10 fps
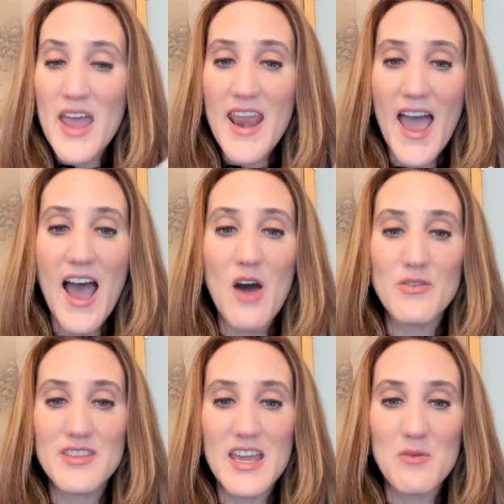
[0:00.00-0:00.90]
and
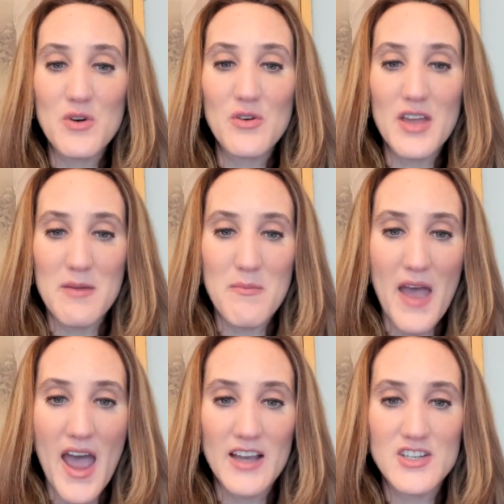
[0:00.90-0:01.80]
how they will
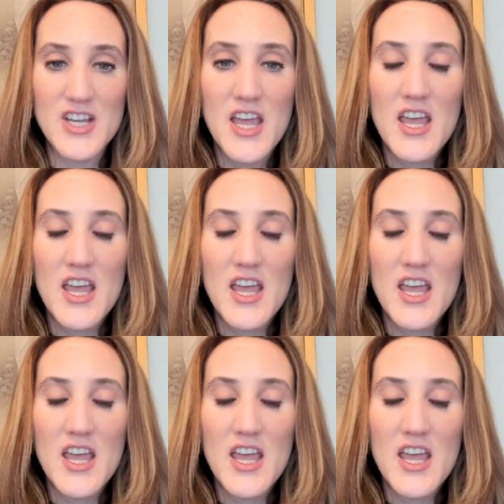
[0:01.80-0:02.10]
impact